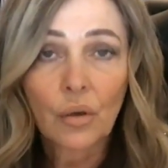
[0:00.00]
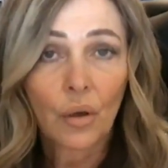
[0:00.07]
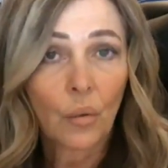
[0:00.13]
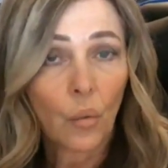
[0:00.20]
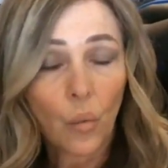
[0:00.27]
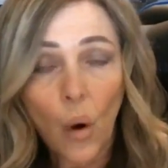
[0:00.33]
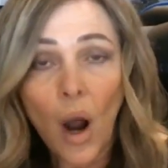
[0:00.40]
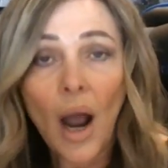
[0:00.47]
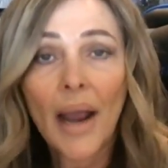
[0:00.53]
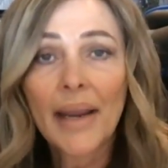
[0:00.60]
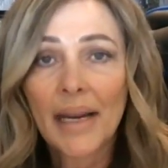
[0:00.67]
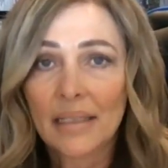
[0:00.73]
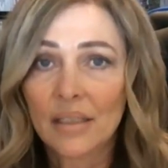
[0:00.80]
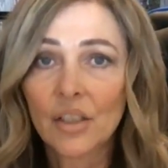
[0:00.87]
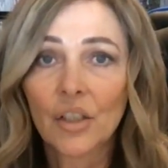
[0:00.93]
Or why
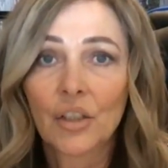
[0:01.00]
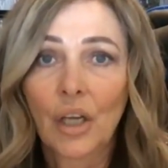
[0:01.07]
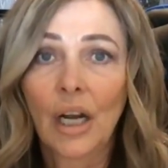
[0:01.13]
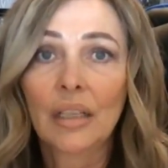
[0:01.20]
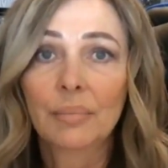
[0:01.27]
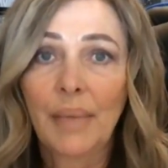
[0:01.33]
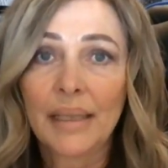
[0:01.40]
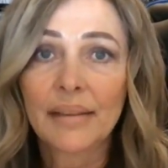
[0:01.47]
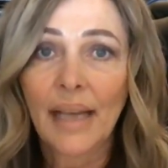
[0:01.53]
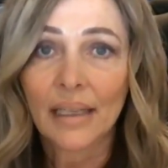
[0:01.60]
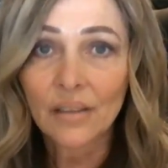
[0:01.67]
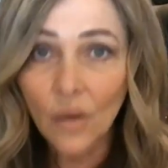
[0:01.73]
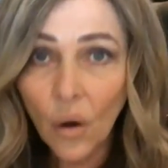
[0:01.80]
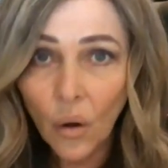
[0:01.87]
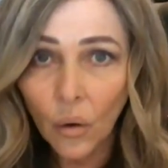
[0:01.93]
hasn't your child met
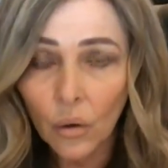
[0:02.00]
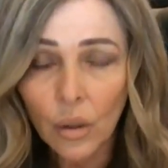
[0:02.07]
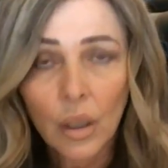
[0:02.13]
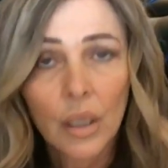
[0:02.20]
that goal?